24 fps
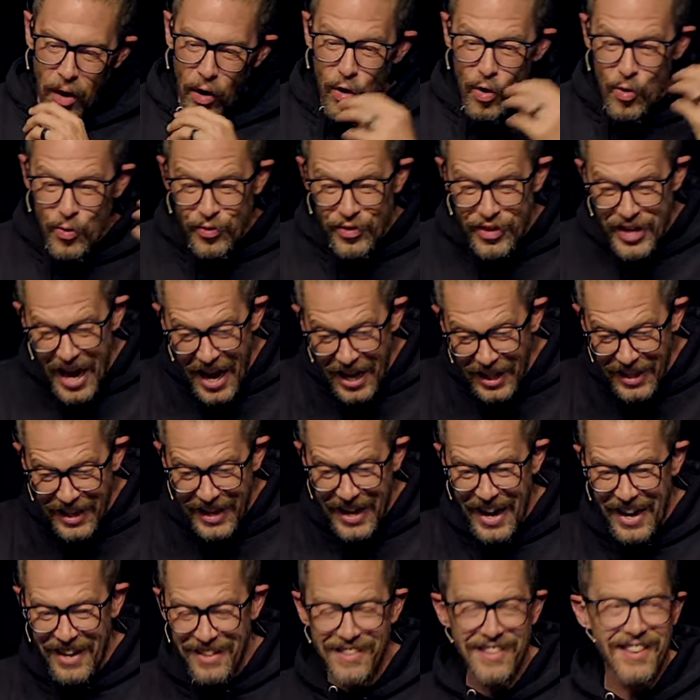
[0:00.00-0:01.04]
who
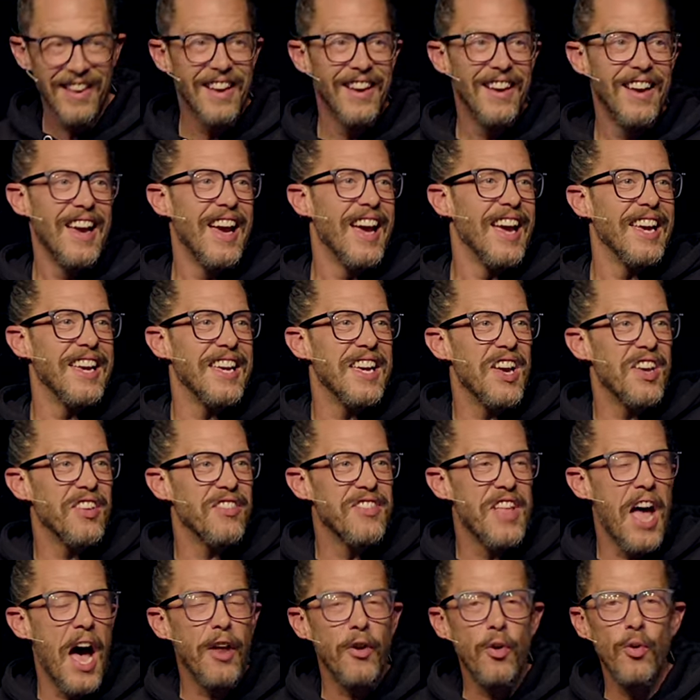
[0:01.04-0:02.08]
delegates, he
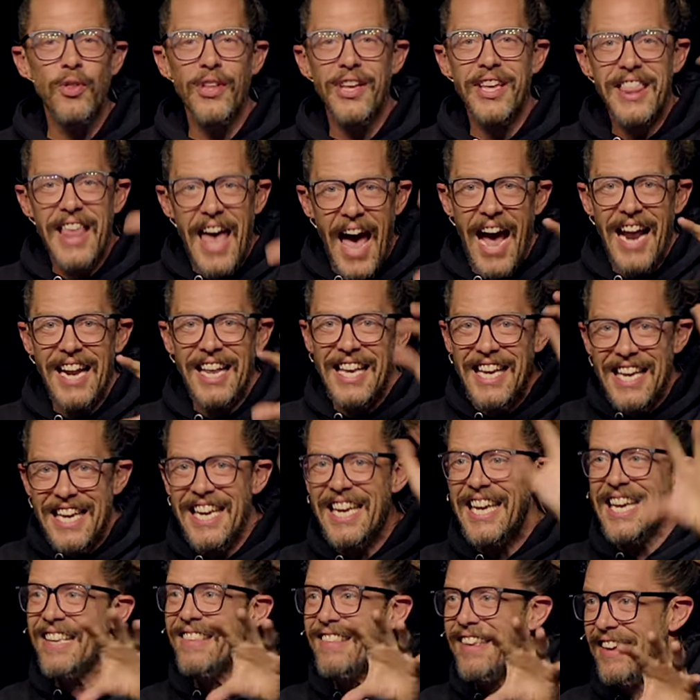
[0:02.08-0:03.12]
is not only that,
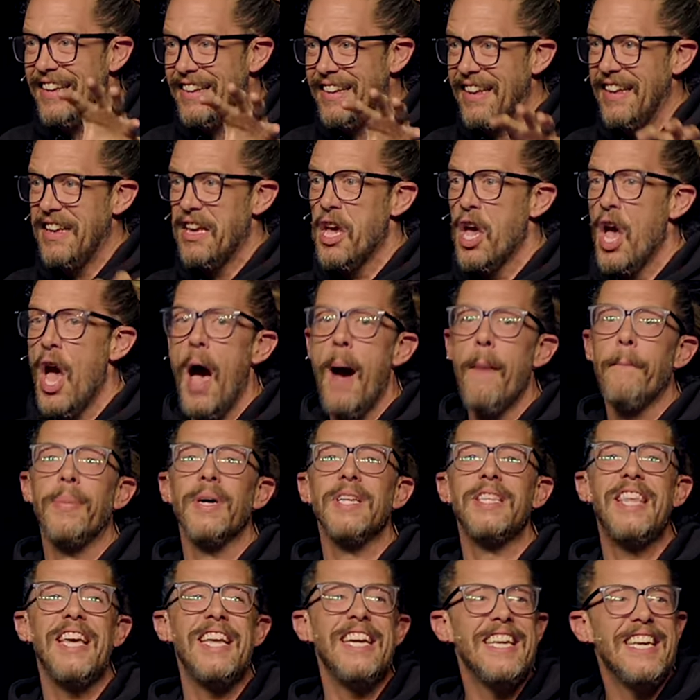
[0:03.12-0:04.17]
he is it,
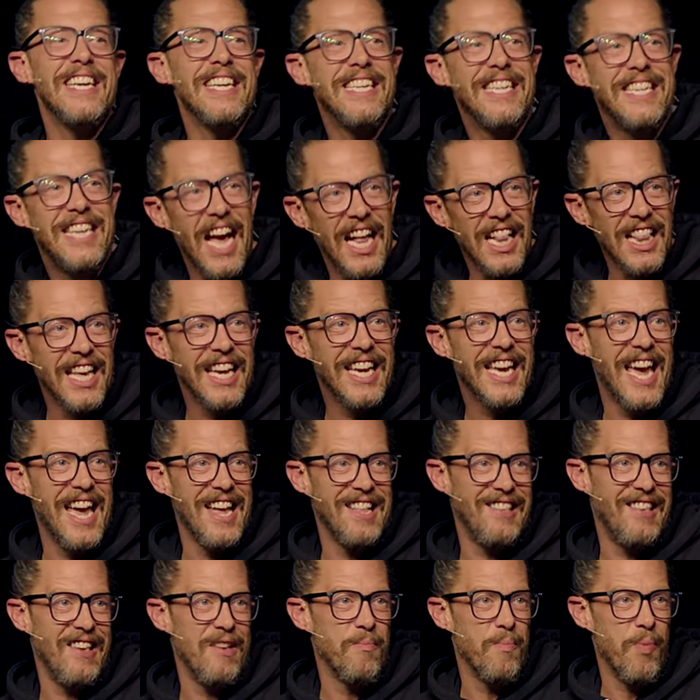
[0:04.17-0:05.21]
but then he
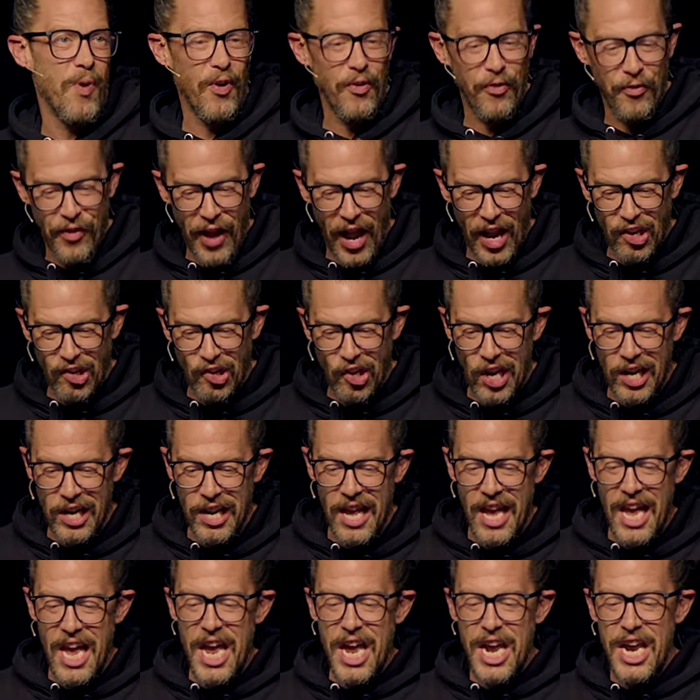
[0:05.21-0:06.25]
delegates in
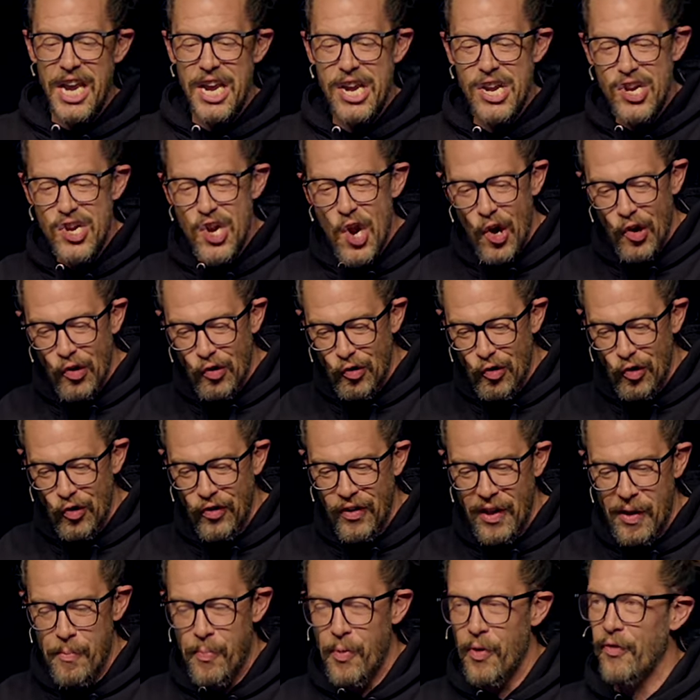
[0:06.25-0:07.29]
perfection. He
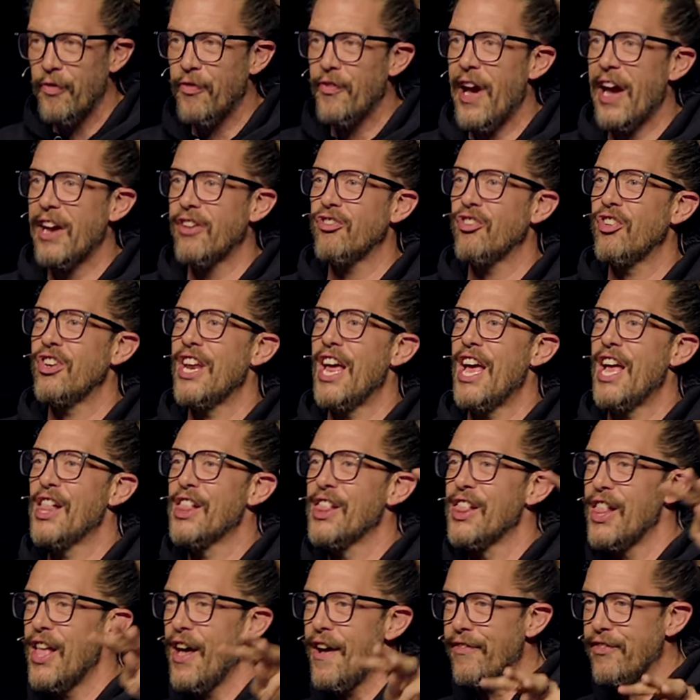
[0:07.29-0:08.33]
nurtures imperfection
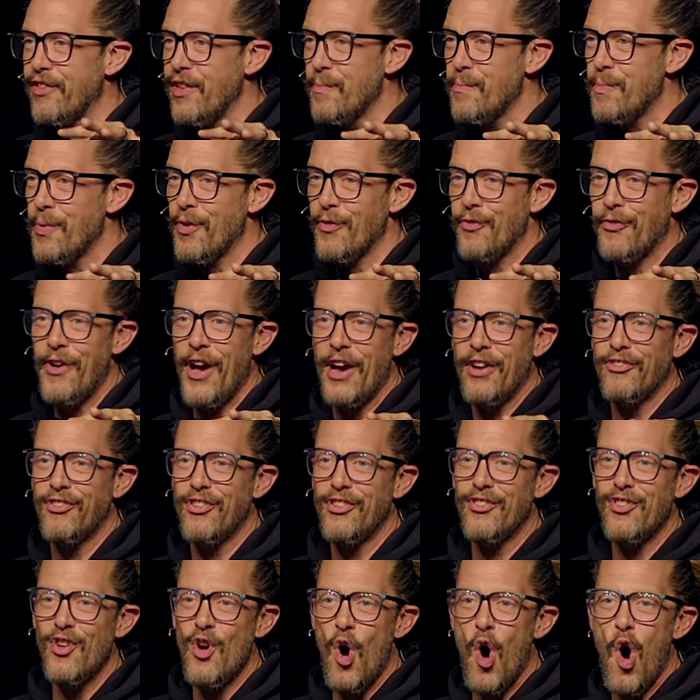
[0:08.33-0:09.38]
and loves
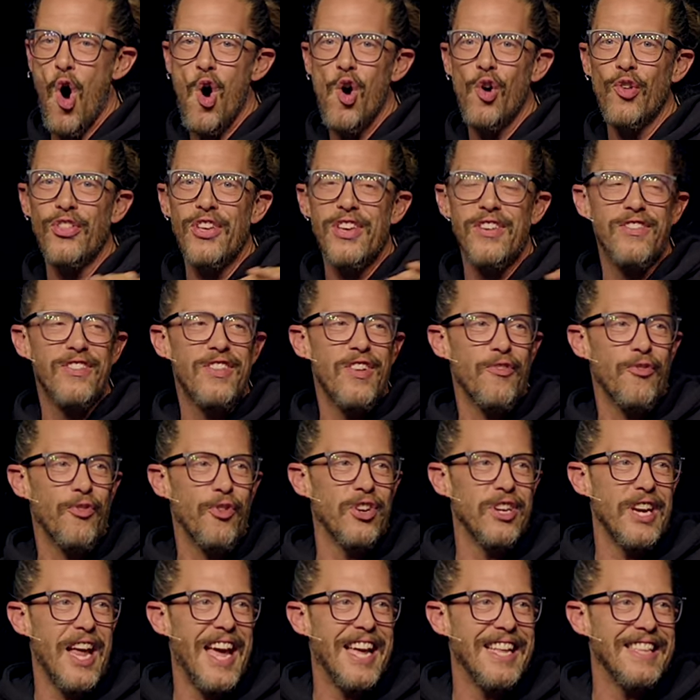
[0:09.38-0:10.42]
imperfection to all these
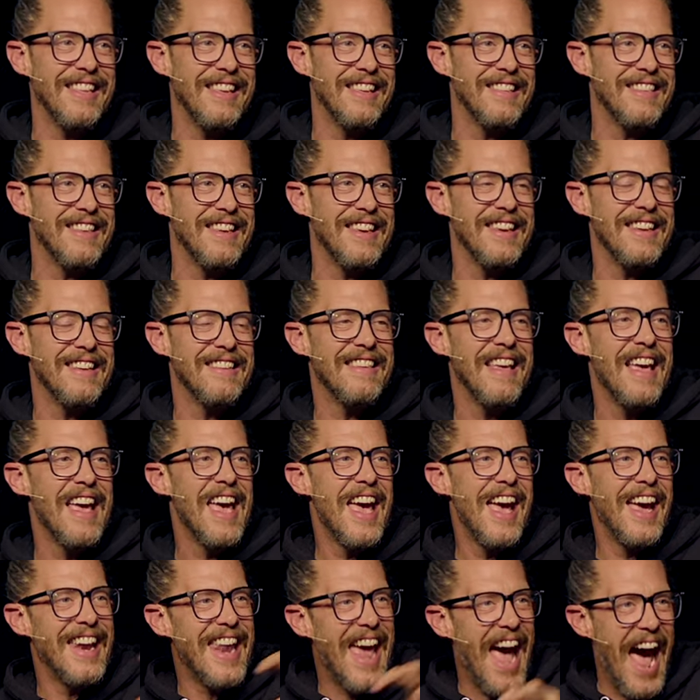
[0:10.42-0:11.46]
different entities
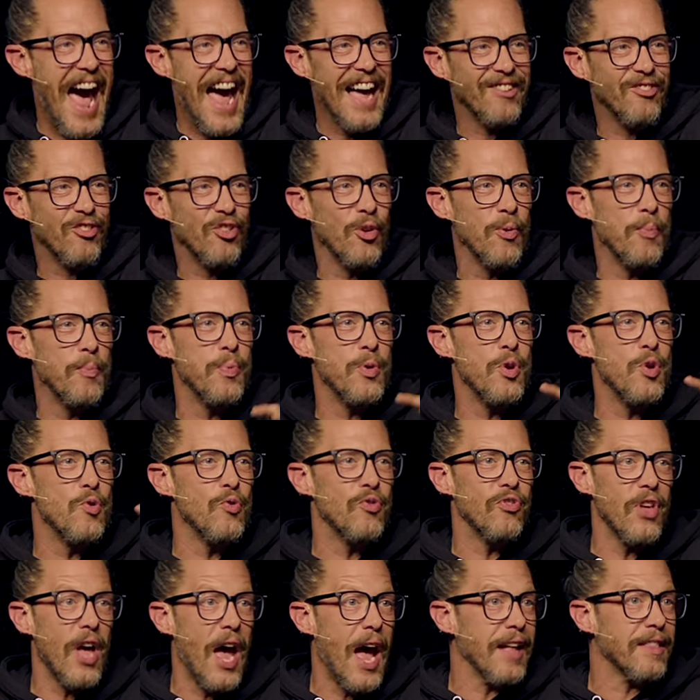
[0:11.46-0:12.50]
and
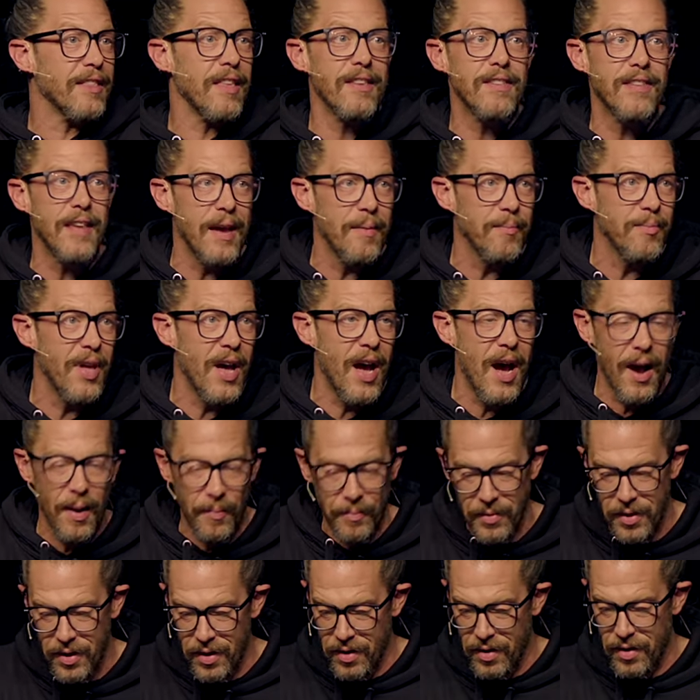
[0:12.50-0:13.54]
attributes at the same
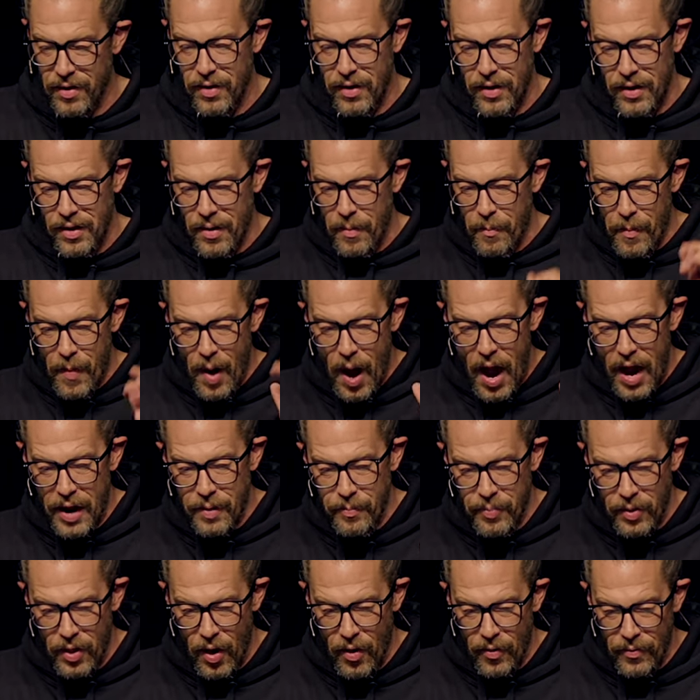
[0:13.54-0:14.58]
time.
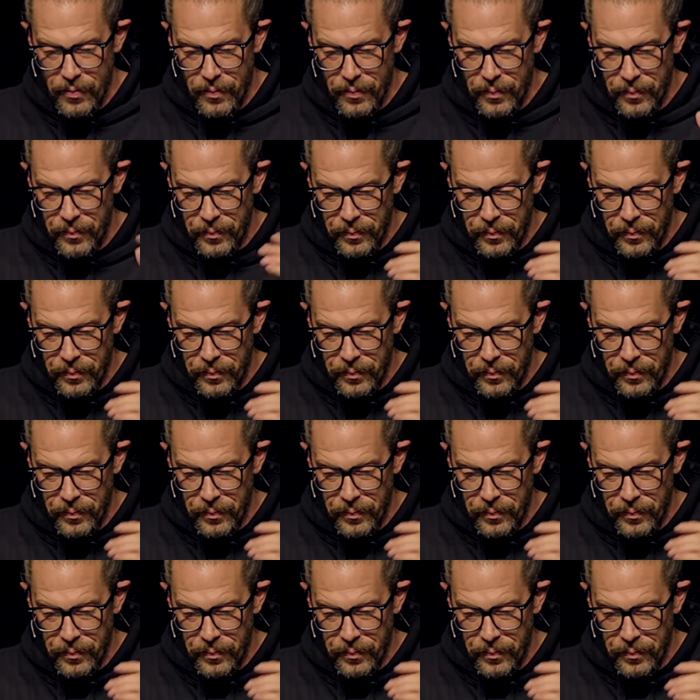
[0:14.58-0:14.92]
Mind blown.